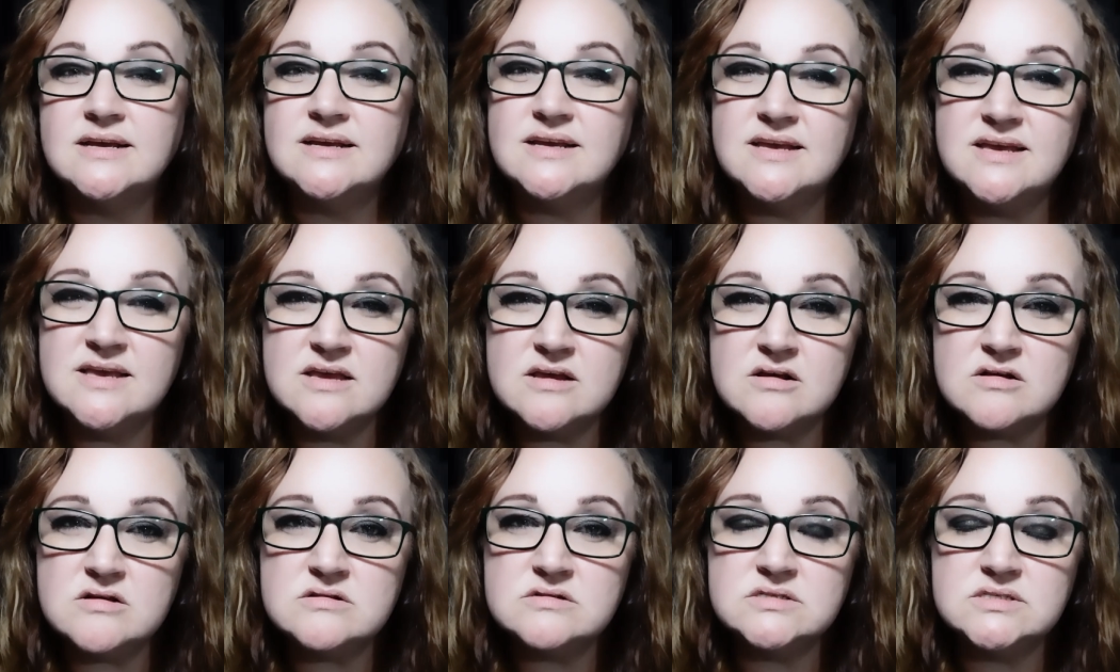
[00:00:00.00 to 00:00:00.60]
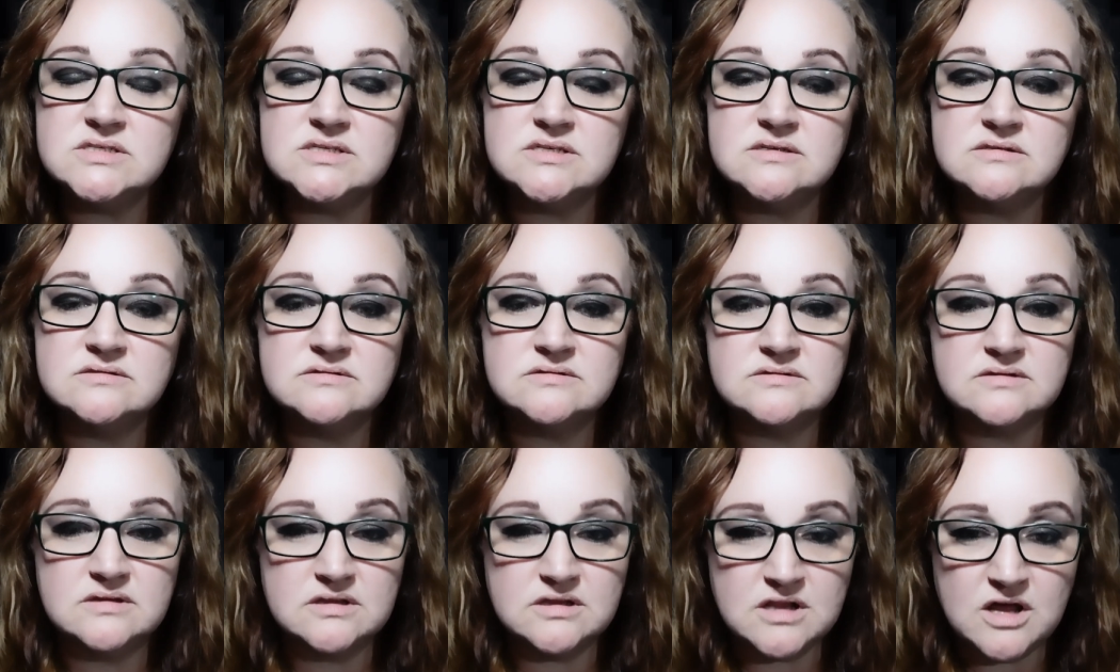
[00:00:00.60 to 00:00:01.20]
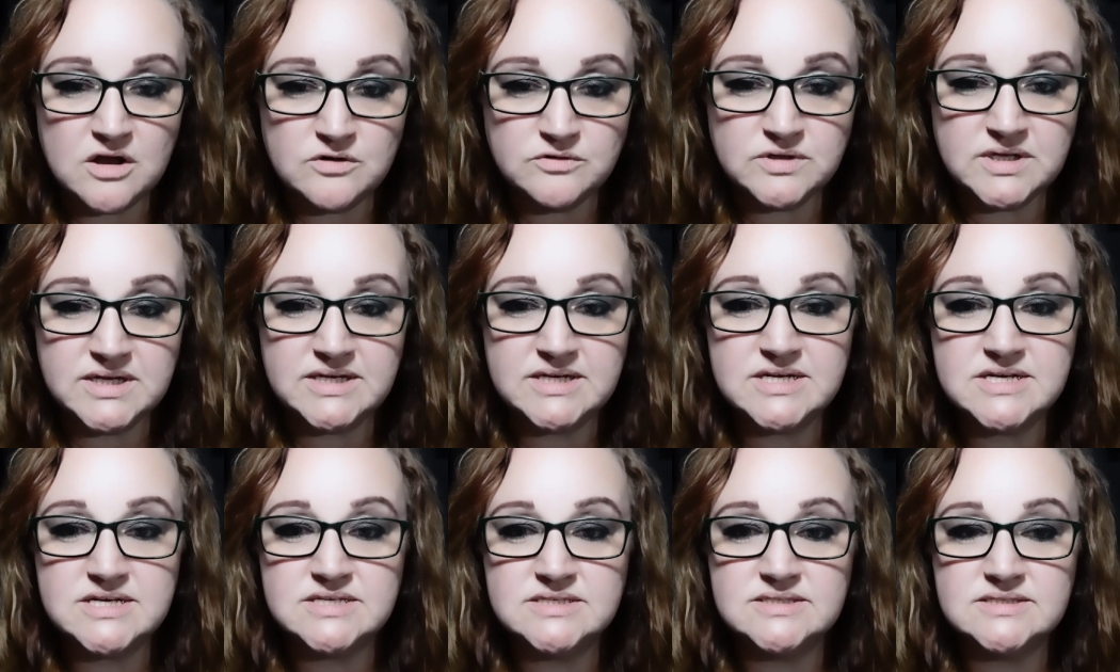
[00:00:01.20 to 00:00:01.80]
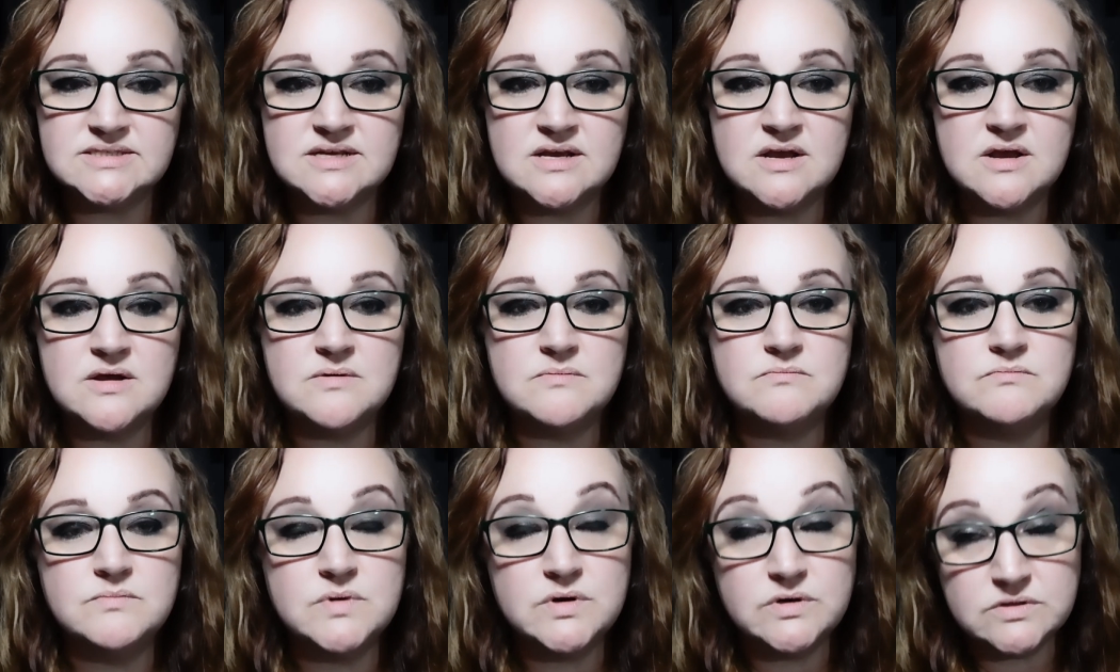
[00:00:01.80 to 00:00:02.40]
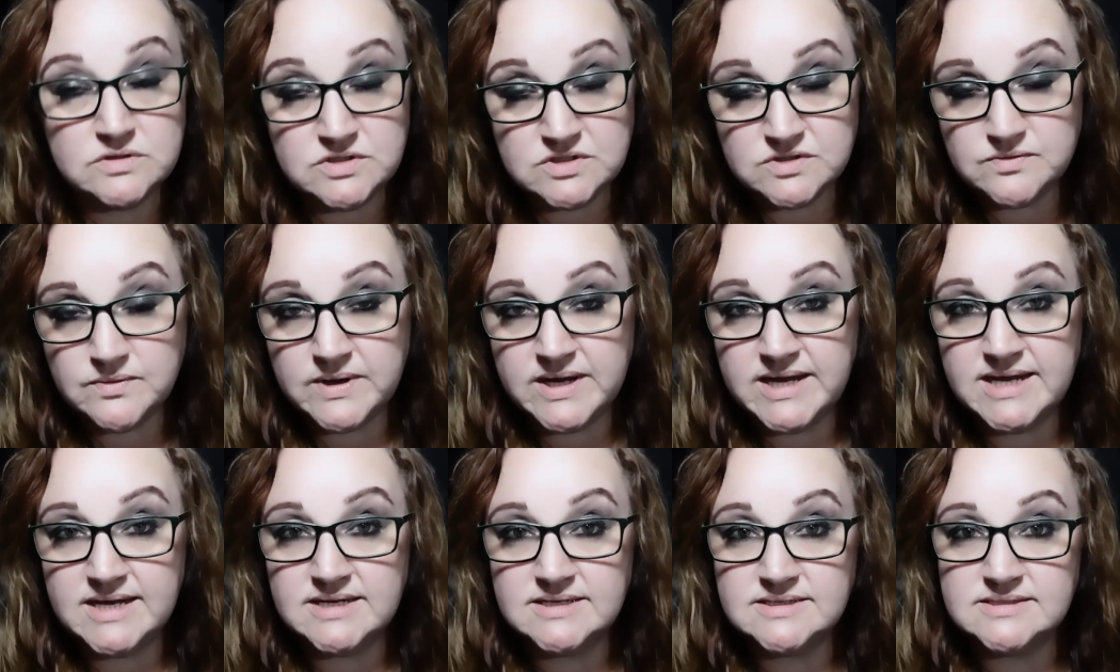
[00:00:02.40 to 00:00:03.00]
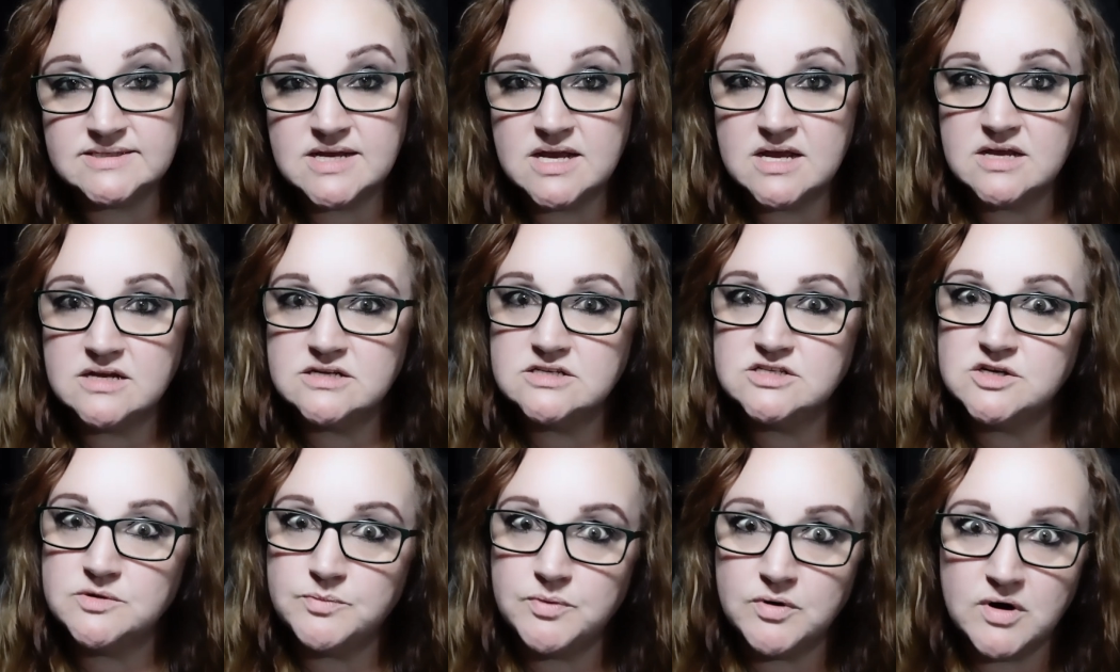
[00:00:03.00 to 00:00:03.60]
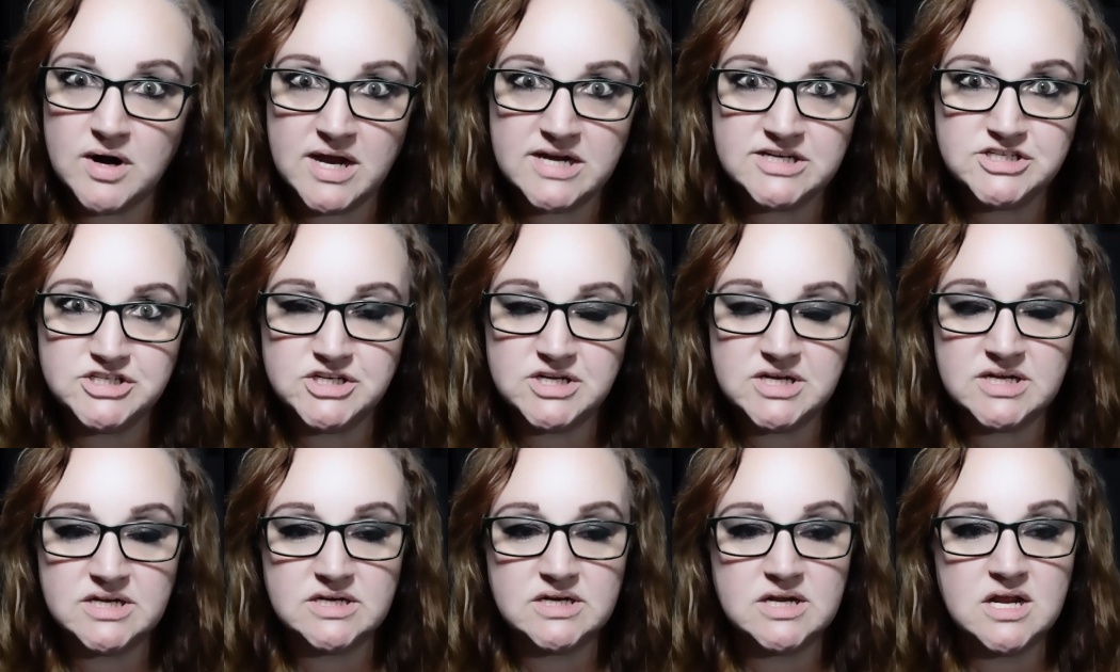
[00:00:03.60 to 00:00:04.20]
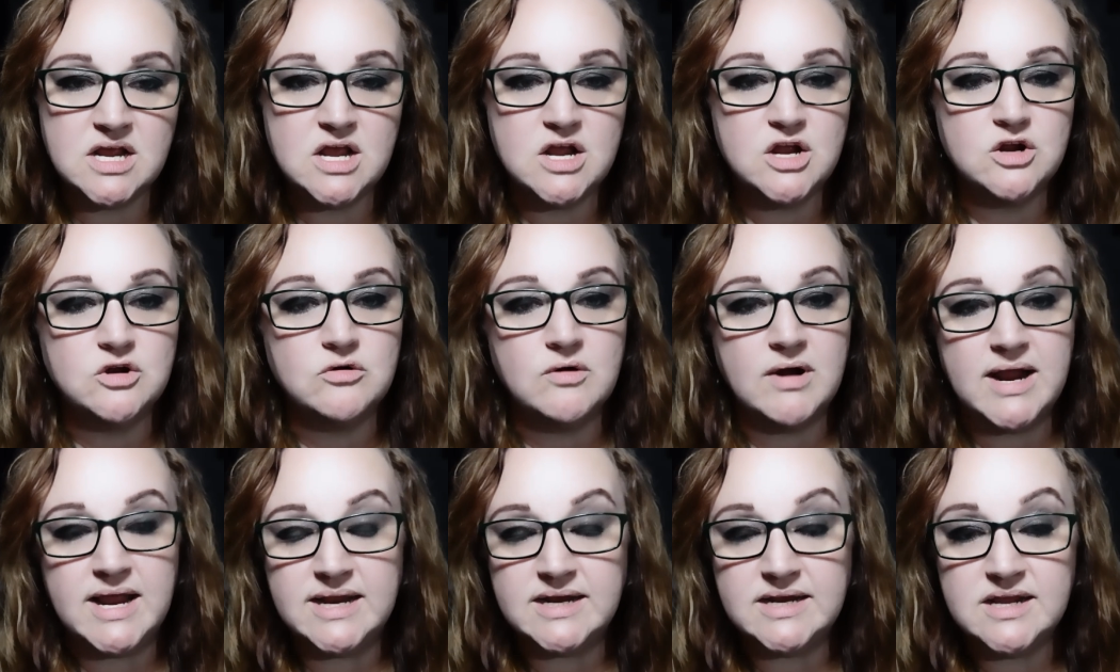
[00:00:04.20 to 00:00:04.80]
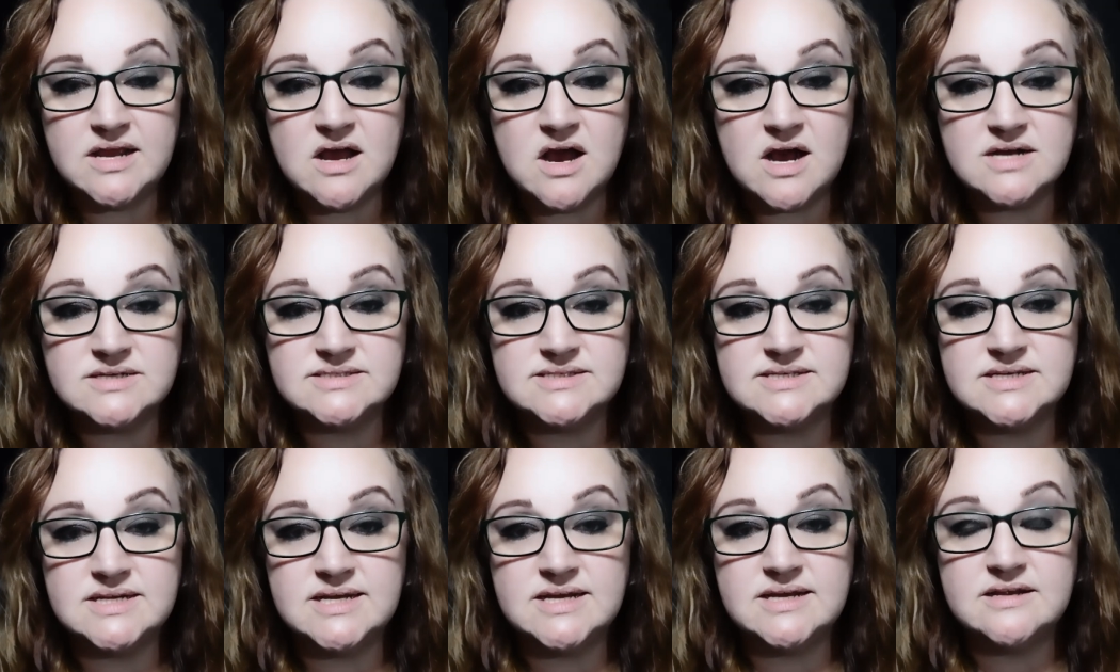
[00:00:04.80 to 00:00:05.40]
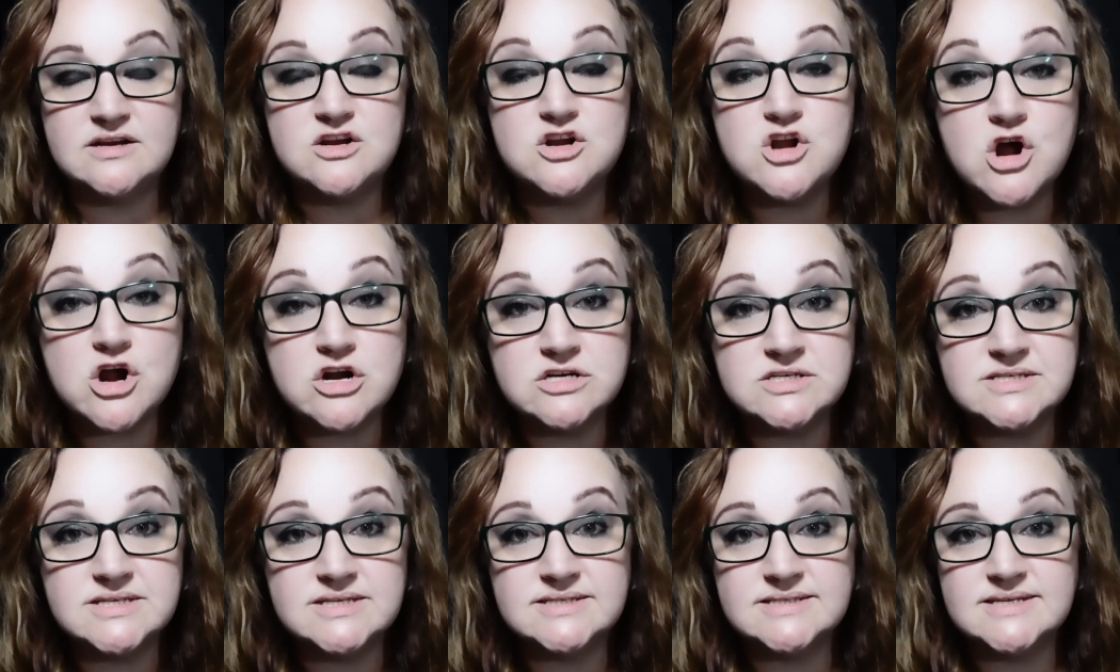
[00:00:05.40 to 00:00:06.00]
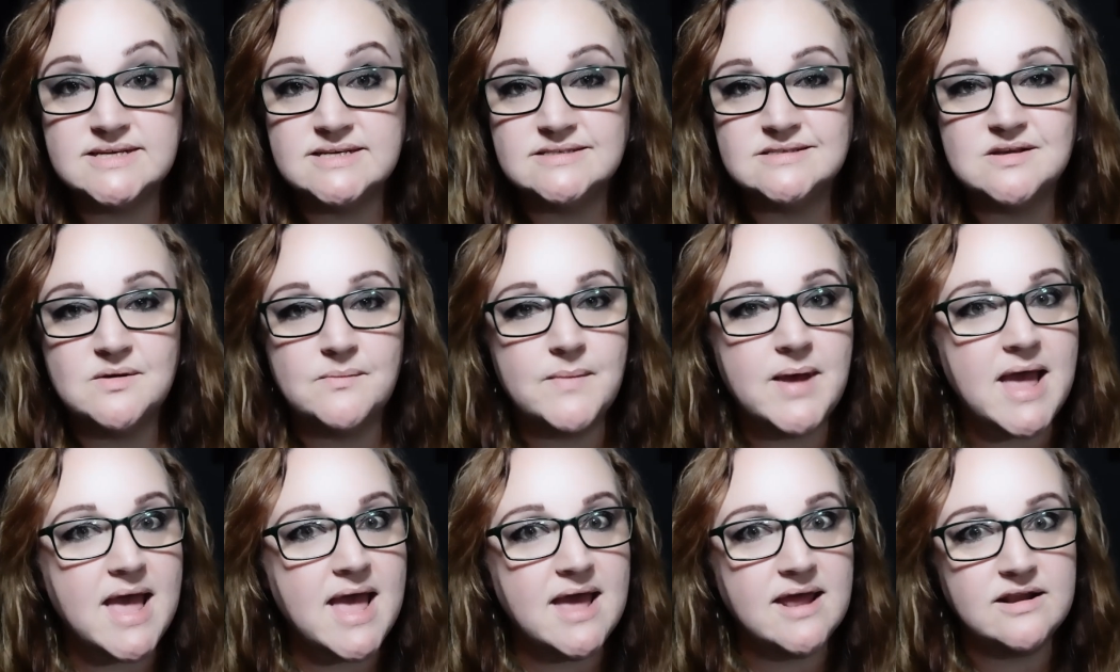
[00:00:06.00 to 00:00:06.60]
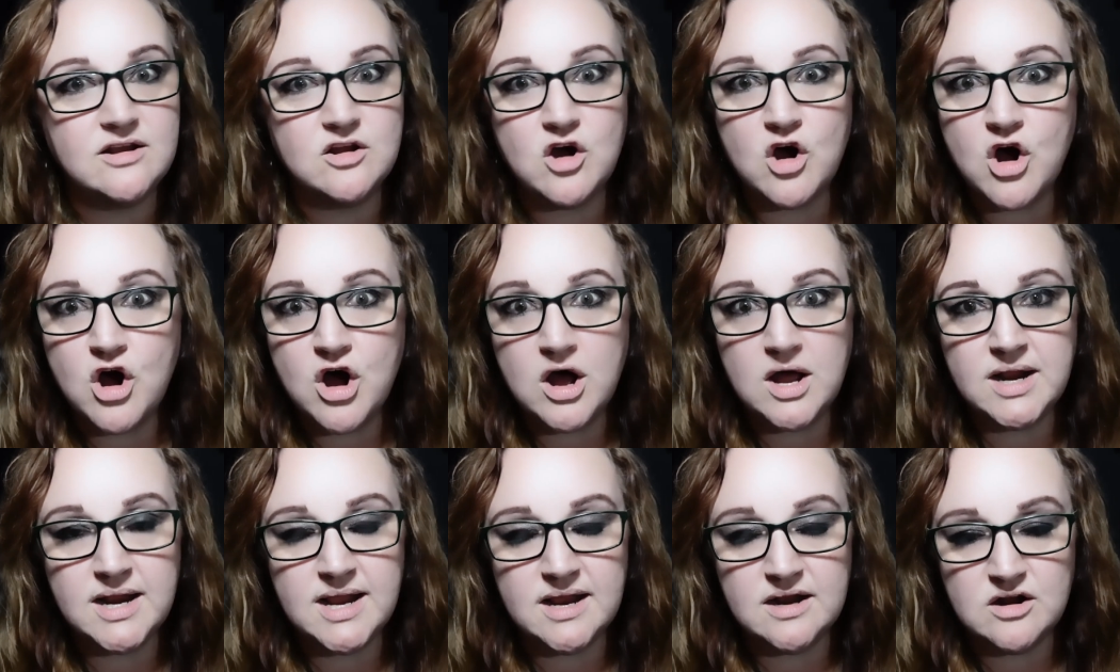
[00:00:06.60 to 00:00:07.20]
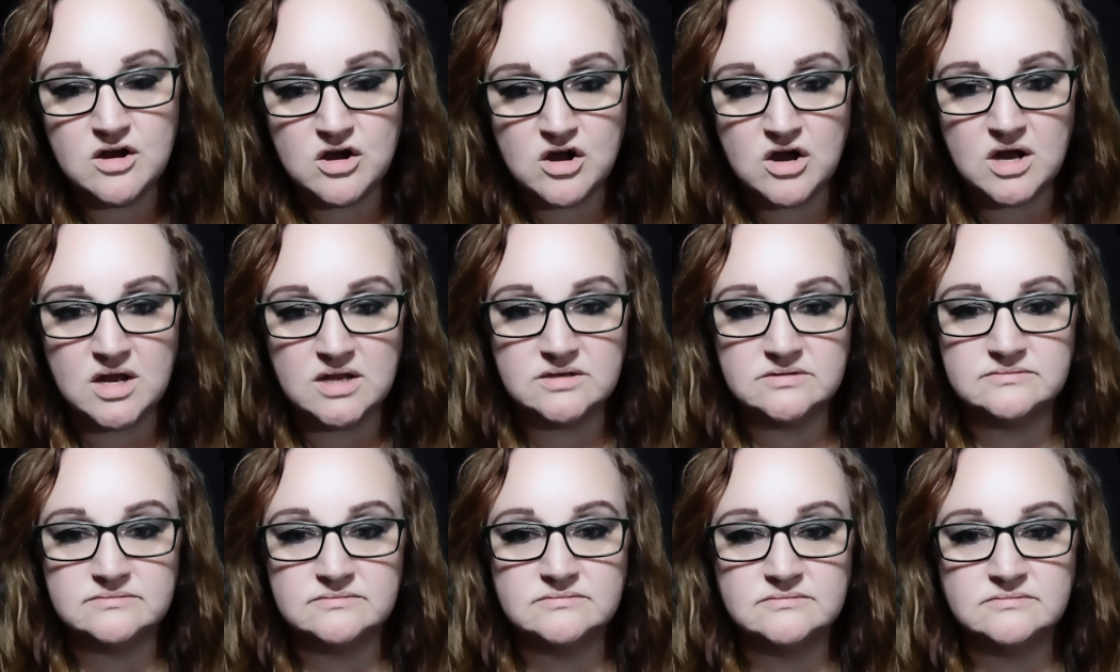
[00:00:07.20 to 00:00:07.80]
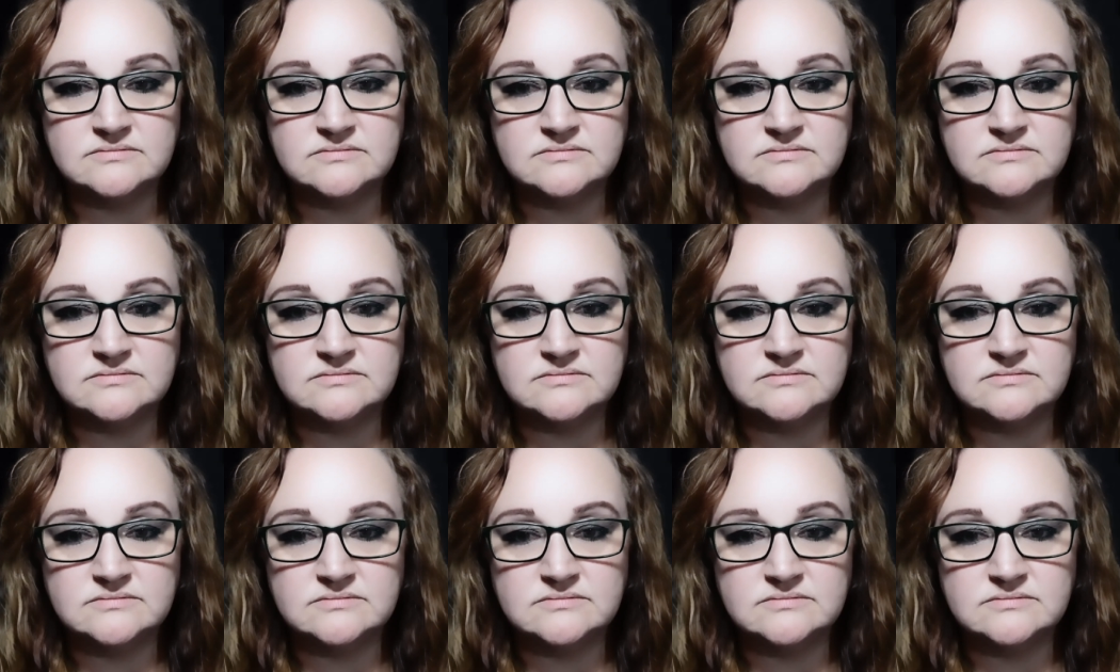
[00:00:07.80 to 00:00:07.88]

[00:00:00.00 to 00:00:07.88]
guilt, loneliness, mood swings, depression, grandiosity, narcissism, and on and on.